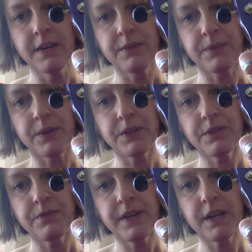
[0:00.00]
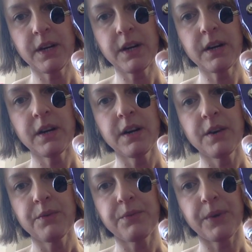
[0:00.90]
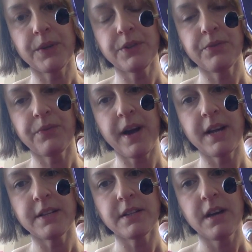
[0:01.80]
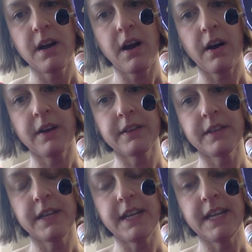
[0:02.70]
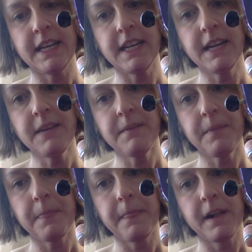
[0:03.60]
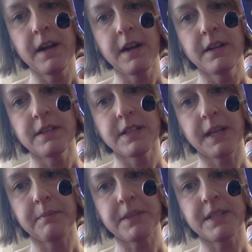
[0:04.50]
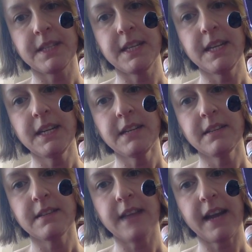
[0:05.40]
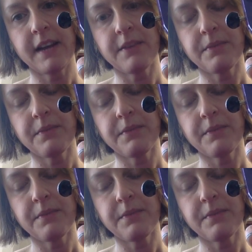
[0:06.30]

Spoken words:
First finger, first fret on the E. Skip the C, second